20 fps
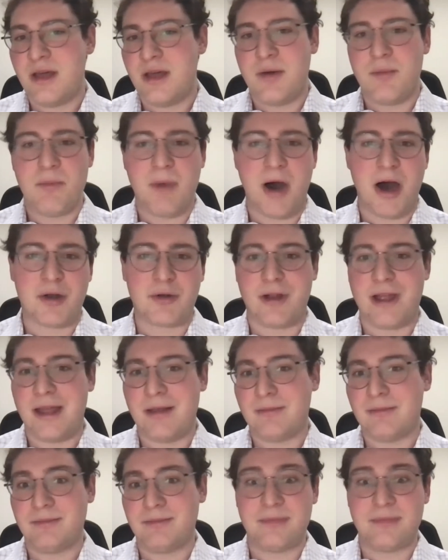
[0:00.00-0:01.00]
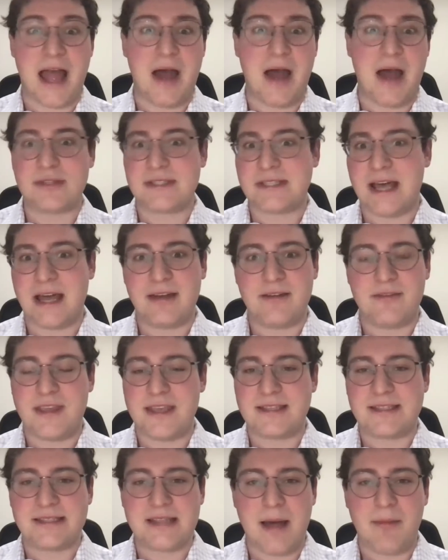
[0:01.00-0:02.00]
moderate, outside of the
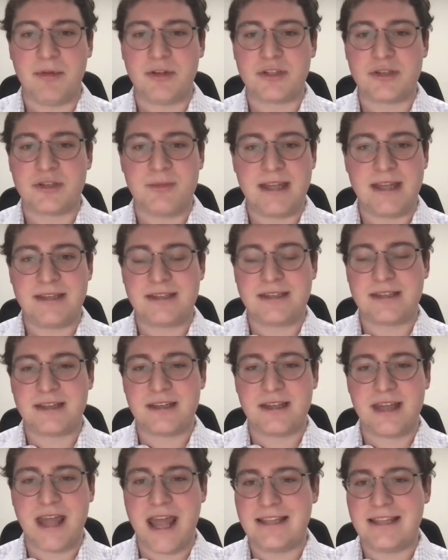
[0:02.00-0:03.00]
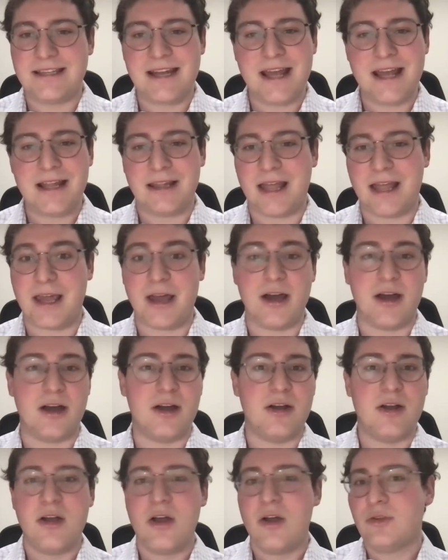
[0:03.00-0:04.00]
establishment candidate, like a
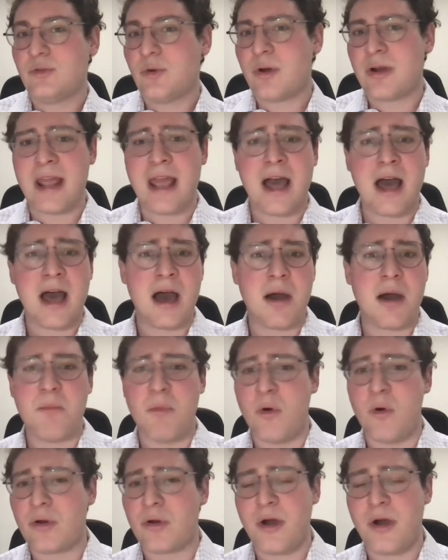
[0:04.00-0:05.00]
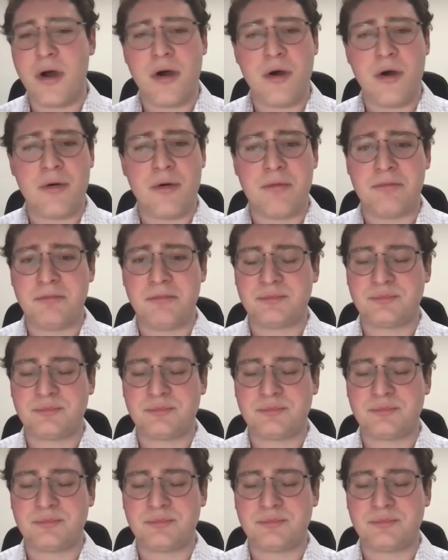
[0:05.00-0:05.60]
Doria, Moro,